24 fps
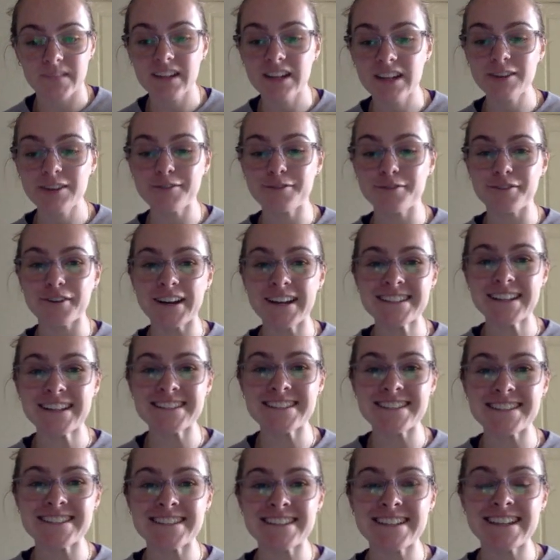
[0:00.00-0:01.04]

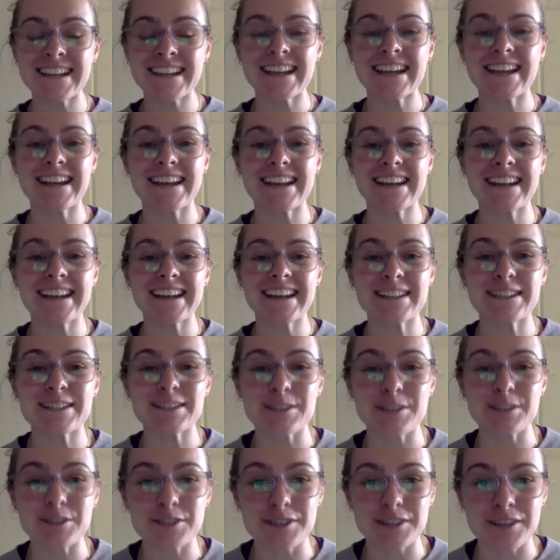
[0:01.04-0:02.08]
Friends, it's
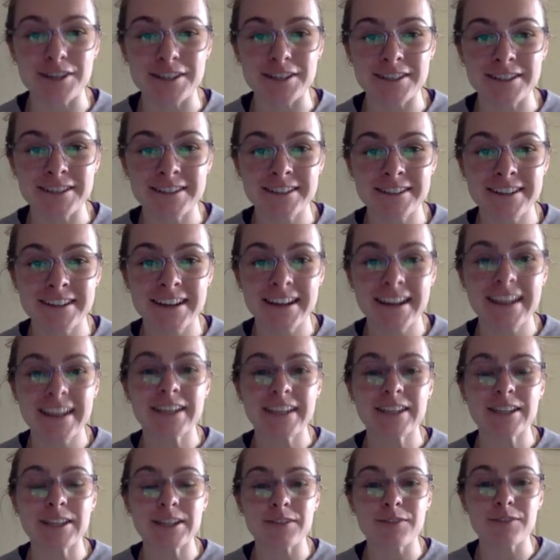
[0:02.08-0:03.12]
your turn.
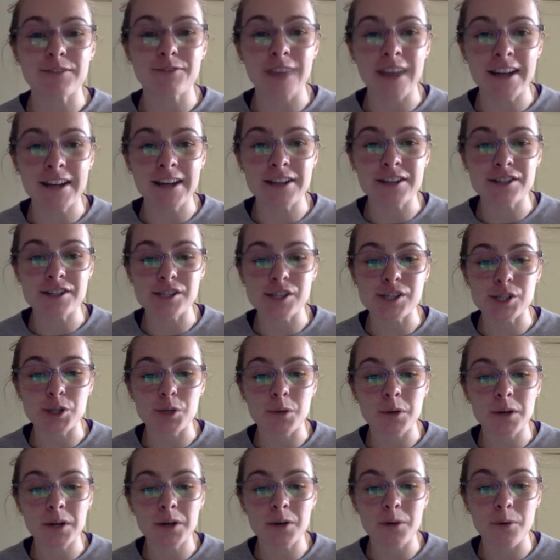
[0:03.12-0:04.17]
Writers,
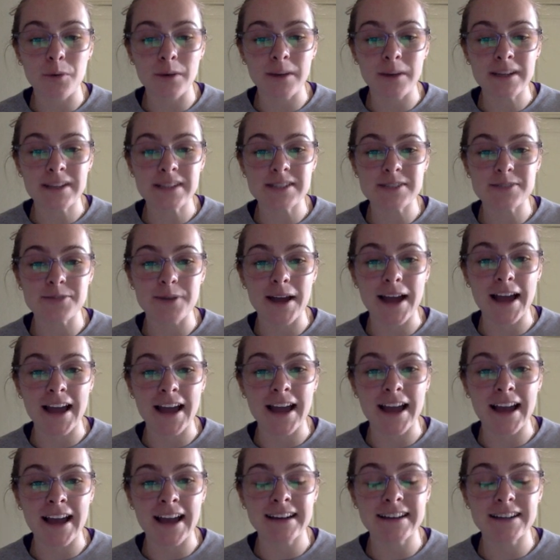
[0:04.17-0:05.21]
you are going to
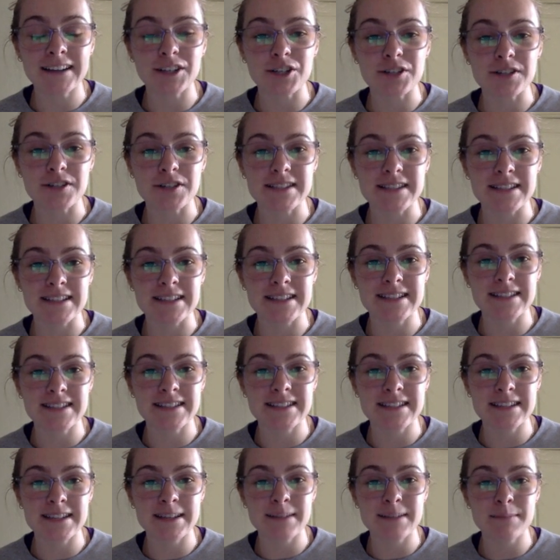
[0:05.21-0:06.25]
add your
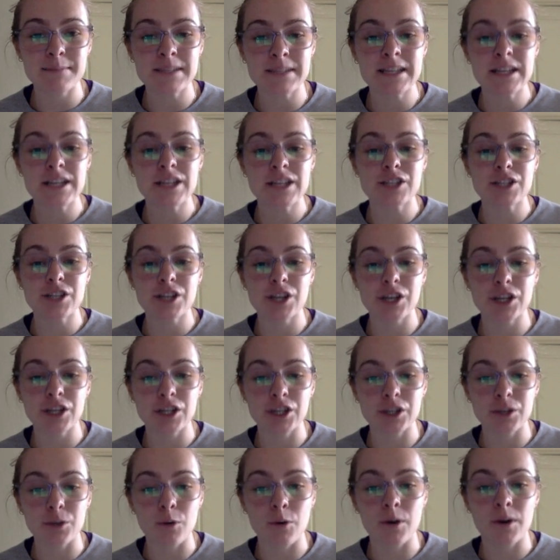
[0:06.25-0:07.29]
sentence stems to
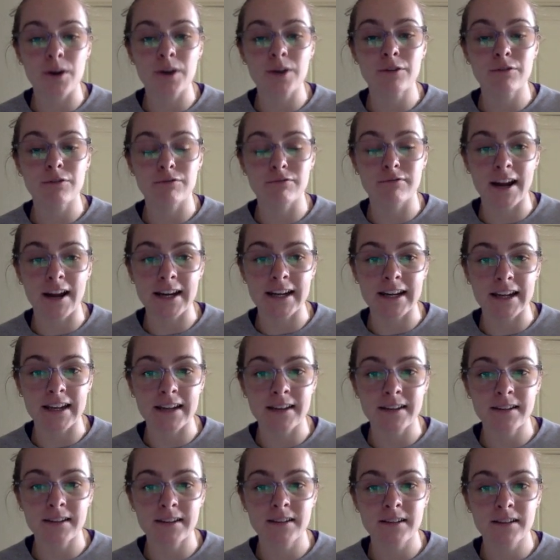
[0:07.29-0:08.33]
your
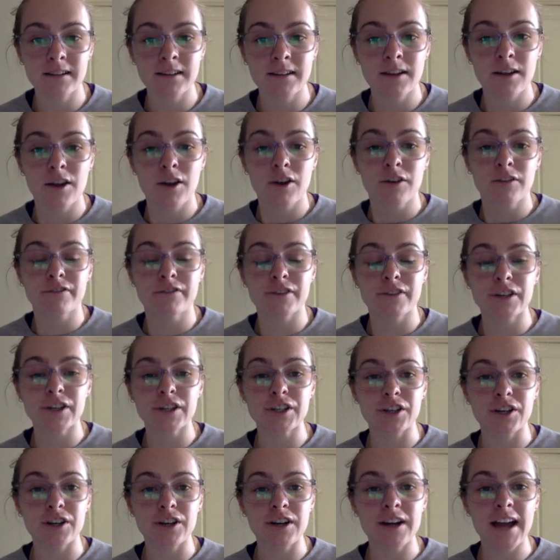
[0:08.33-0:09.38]
writing. For
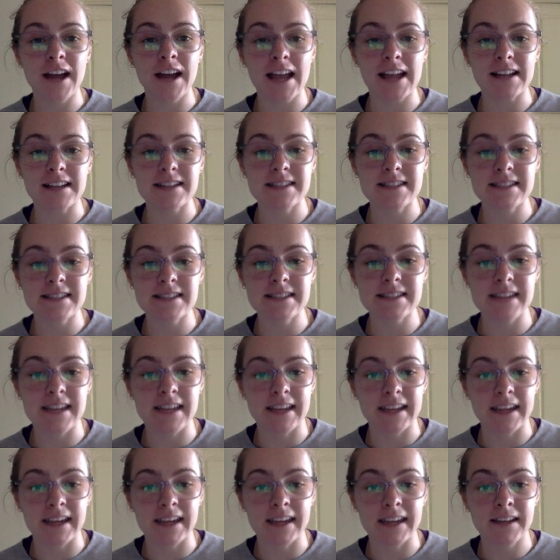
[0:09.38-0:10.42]
your exit
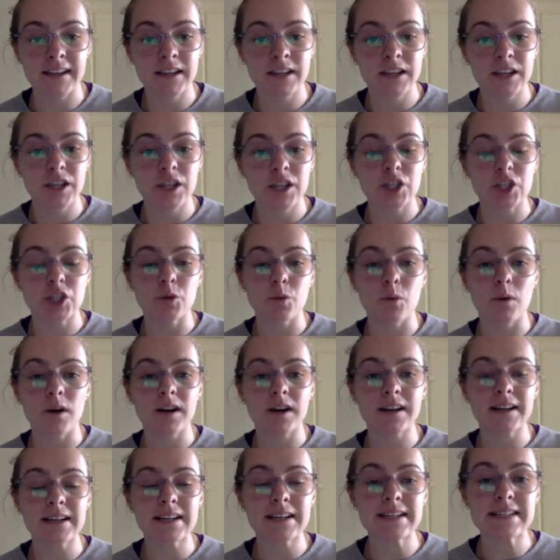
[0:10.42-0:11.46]
ticket, you are
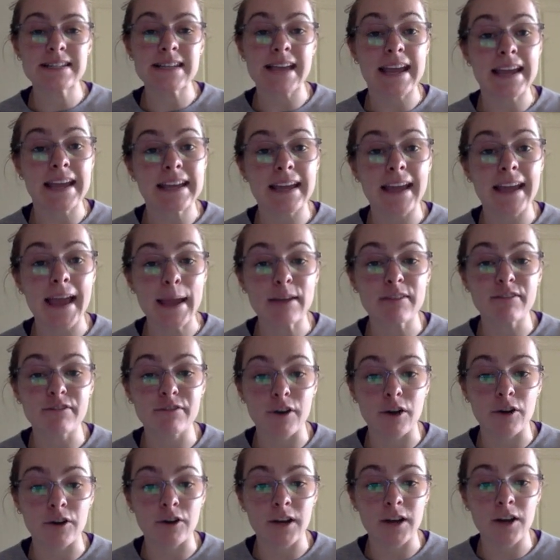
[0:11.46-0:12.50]
going to take a
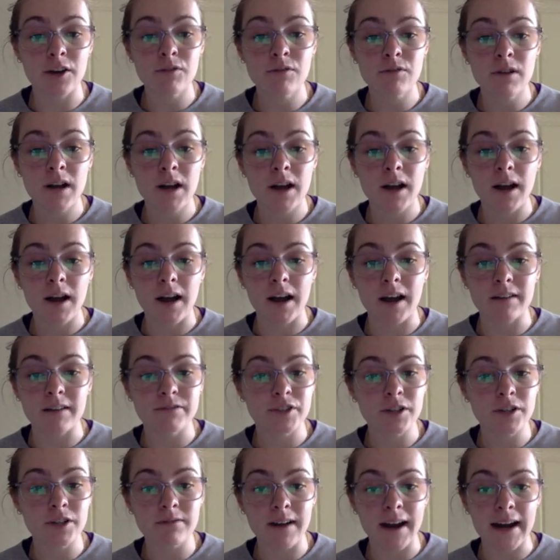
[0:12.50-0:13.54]
photo of
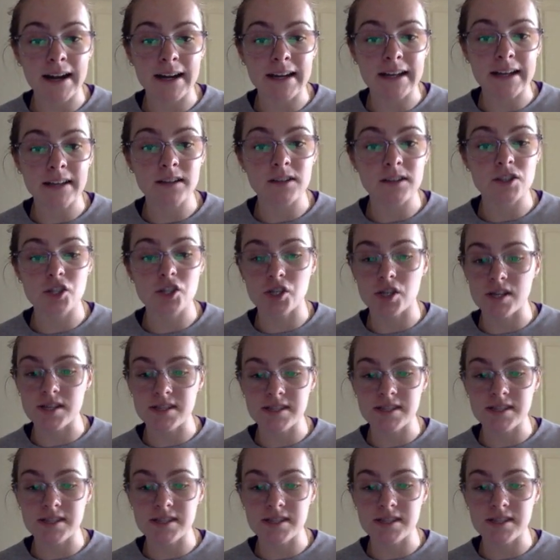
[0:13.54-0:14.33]
your writing, just